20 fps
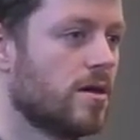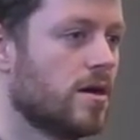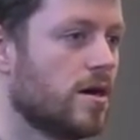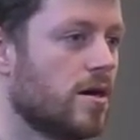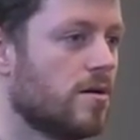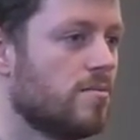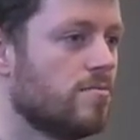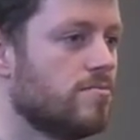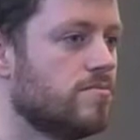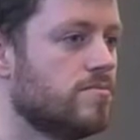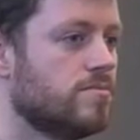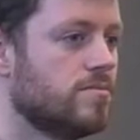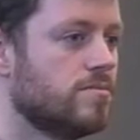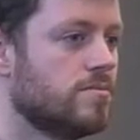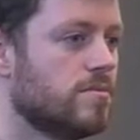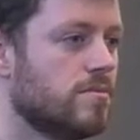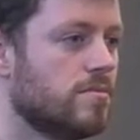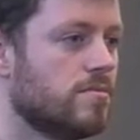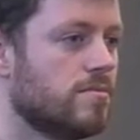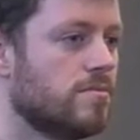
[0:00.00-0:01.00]

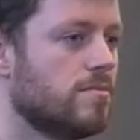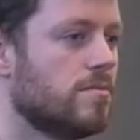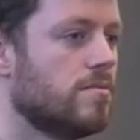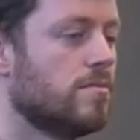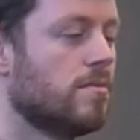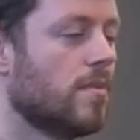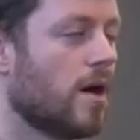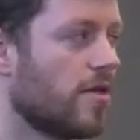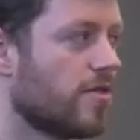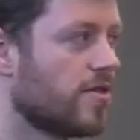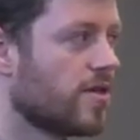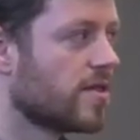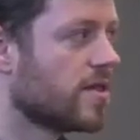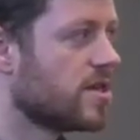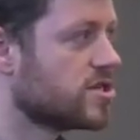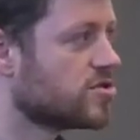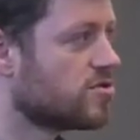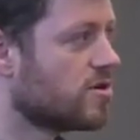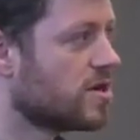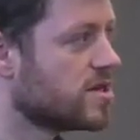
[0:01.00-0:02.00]
I think
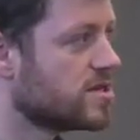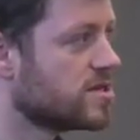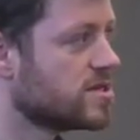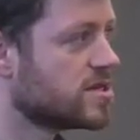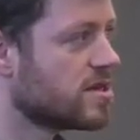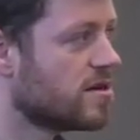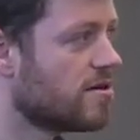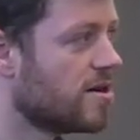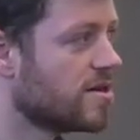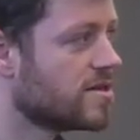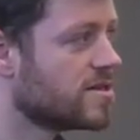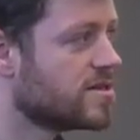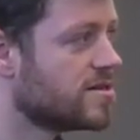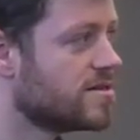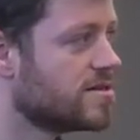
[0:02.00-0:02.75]
that's right. Is that right?